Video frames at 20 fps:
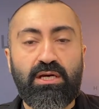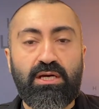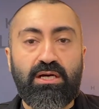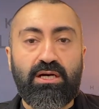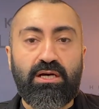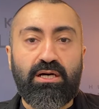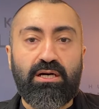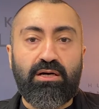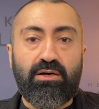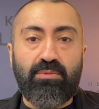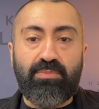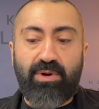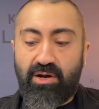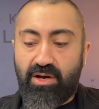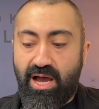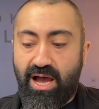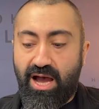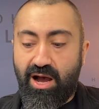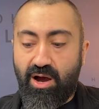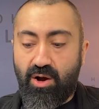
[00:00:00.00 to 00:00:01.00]
about
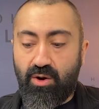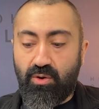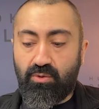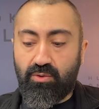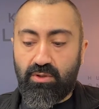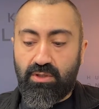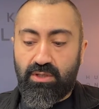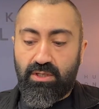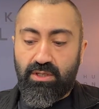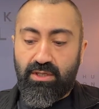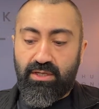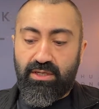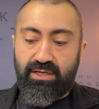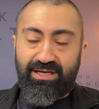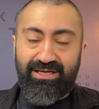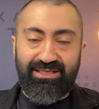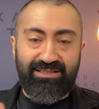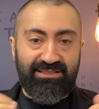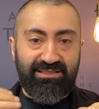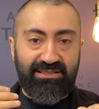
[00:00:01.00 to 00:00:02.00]
how
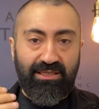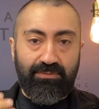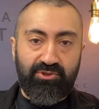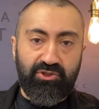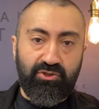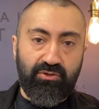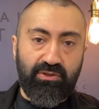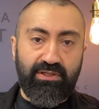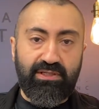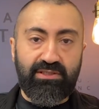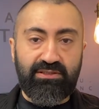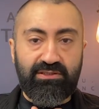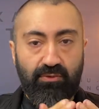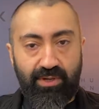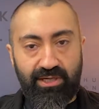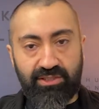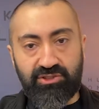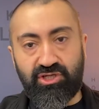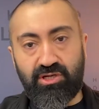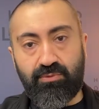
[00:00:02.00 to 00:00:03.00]
conceptually a
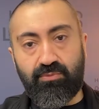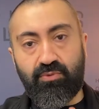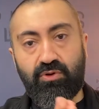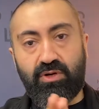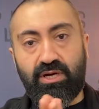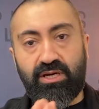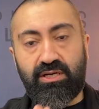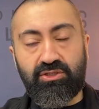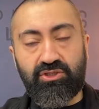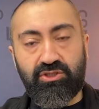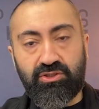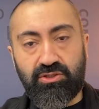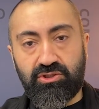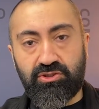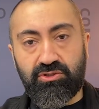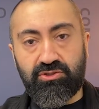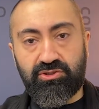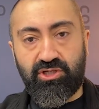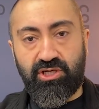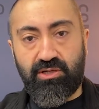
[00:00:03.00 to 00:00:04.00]
direct chamber and a
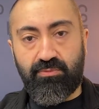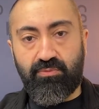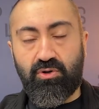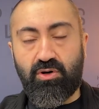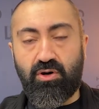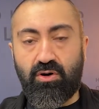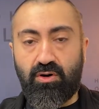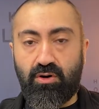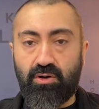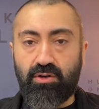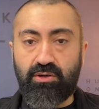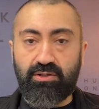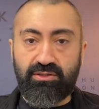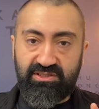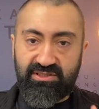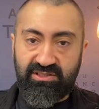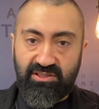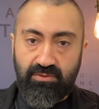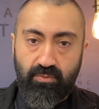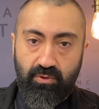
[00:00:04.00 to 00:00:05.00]
traditional chamber are
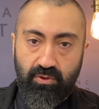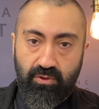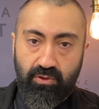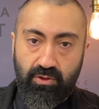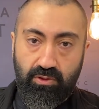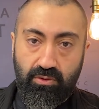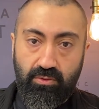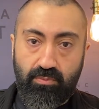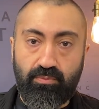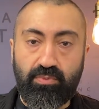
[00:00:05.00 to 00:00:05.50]
similar,